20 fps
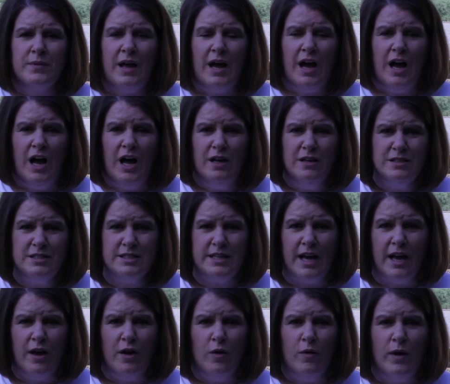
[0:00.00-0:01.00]
I
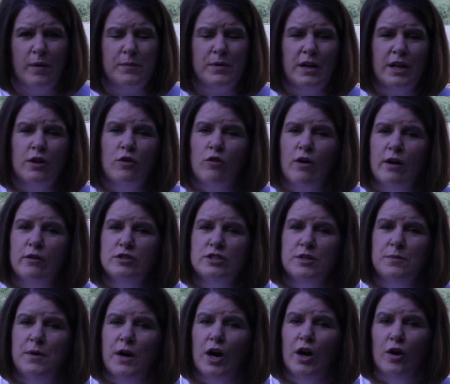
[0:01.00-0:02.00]
also am going to grow
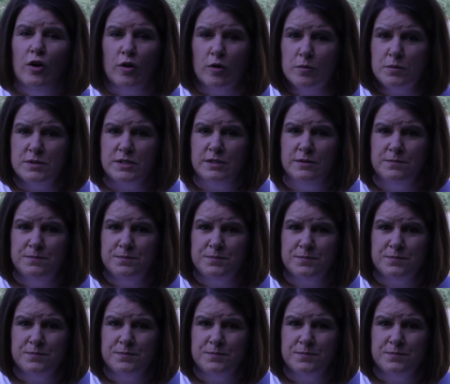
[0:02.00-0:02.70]
some herbs.